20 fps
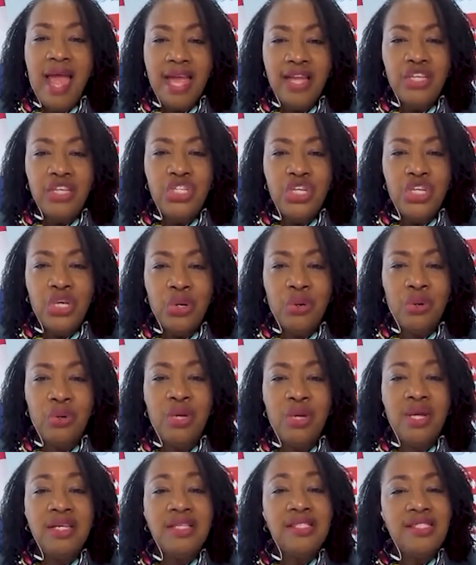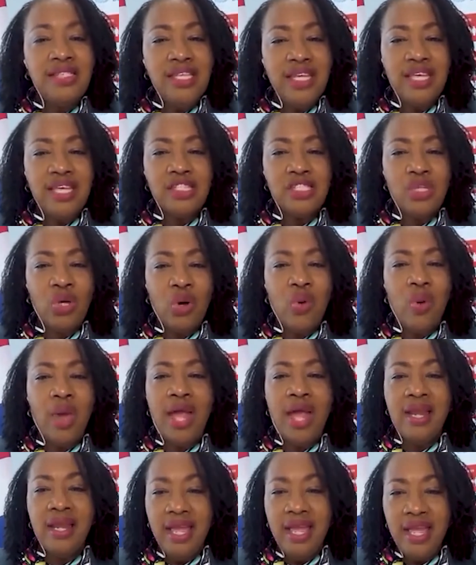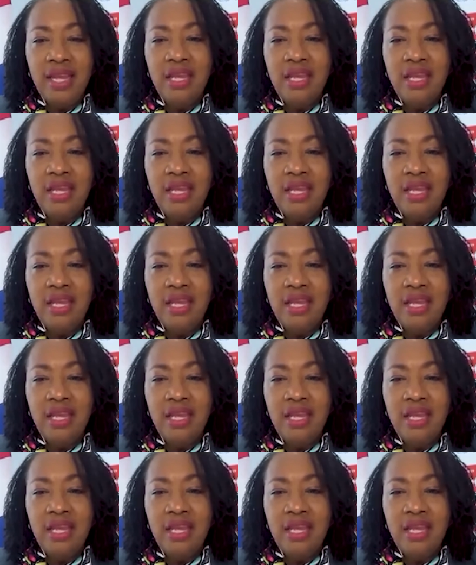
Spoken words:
NGO, CSO, and